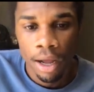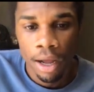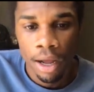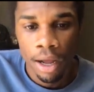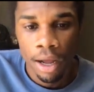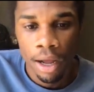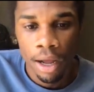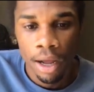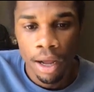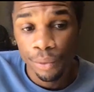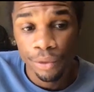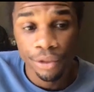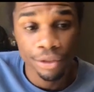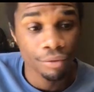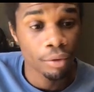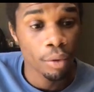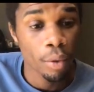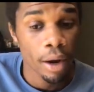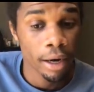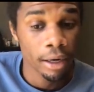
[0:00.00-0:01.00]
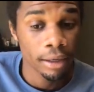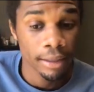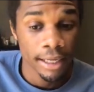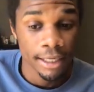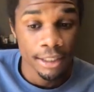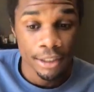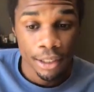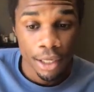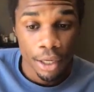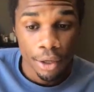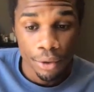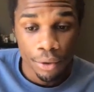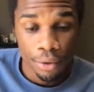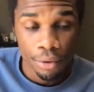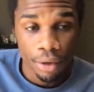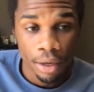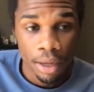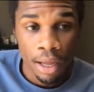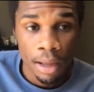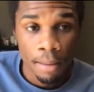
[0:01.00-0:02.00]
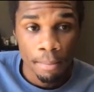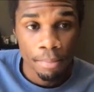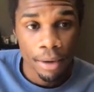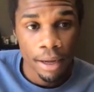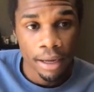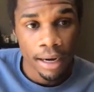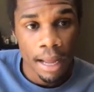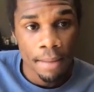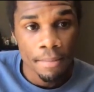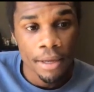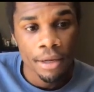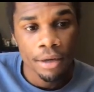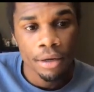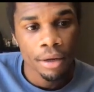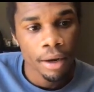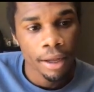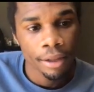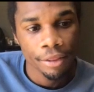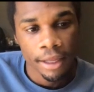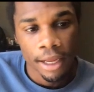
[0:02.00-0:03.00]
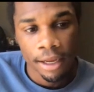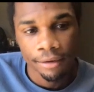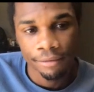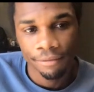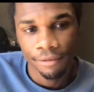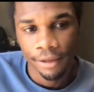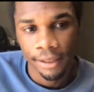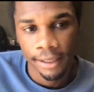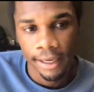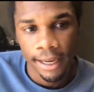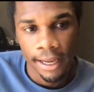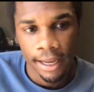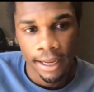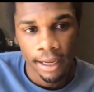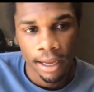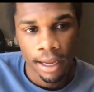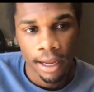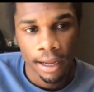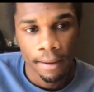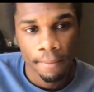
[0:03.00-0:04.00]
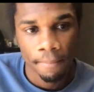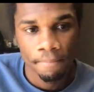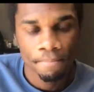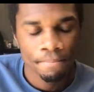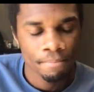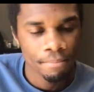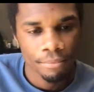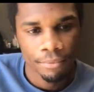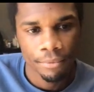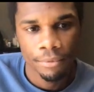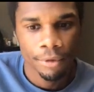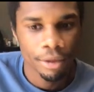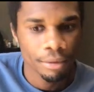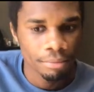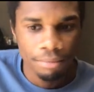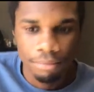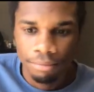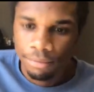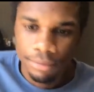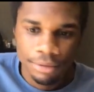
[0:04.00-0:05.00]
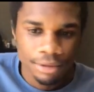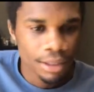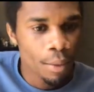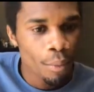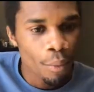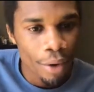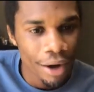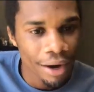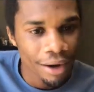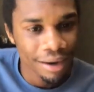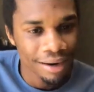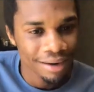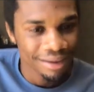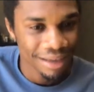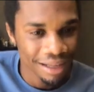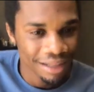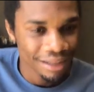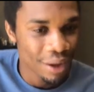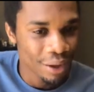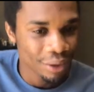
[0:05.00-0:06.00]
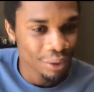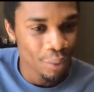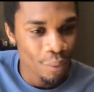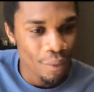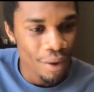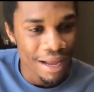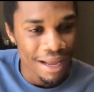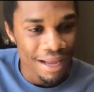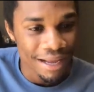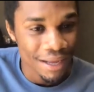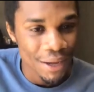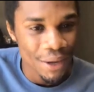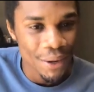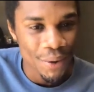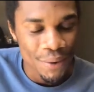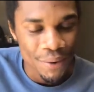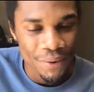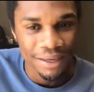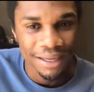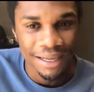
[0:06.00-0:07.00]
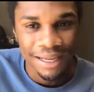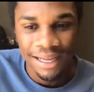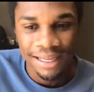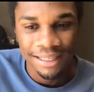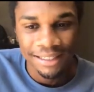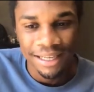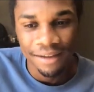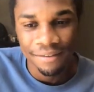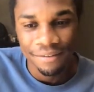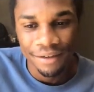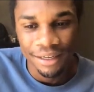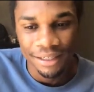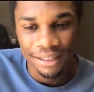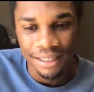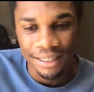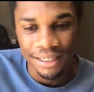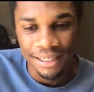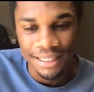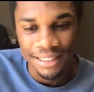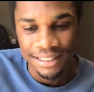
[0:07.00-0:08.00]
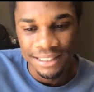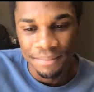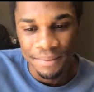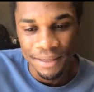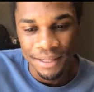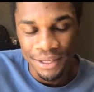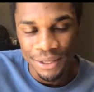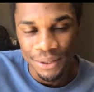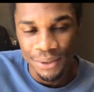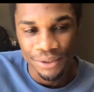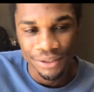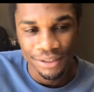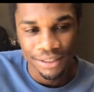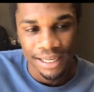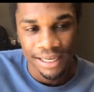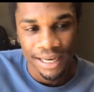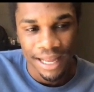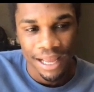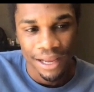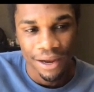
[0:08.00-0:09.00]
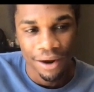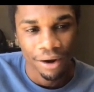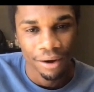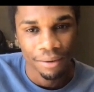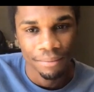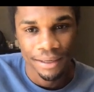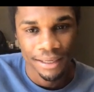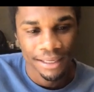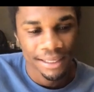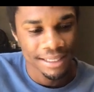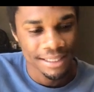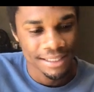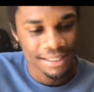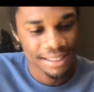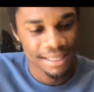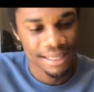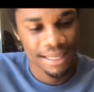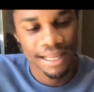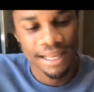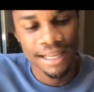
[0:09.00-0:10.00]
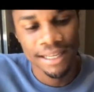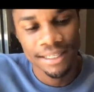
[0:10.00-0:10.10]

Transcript: Those ones require less code, but I mean, at the end of the day, somewhere along the way, code definitely needs to be used in AR, because it's